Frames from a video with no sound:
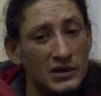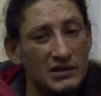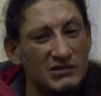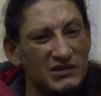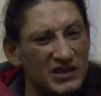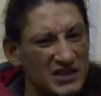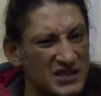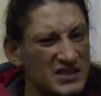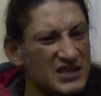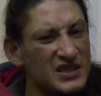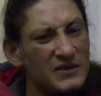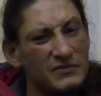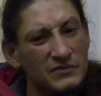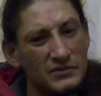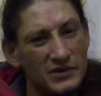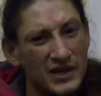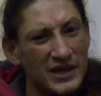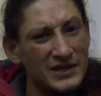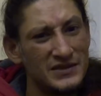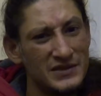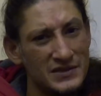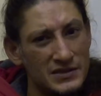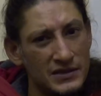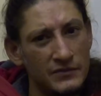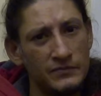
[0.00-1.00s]
like
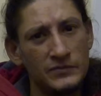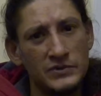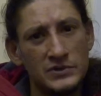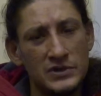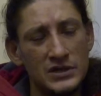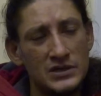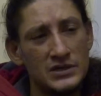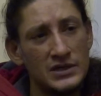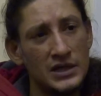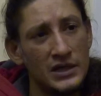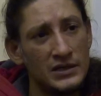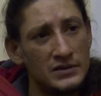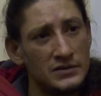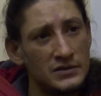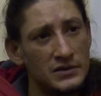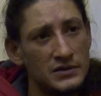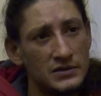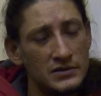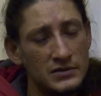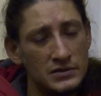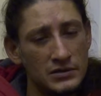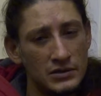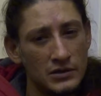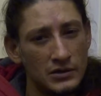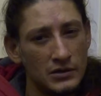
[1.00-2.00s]
late 70s,
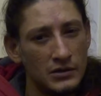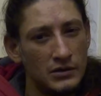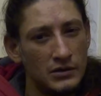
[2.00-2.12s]
80s,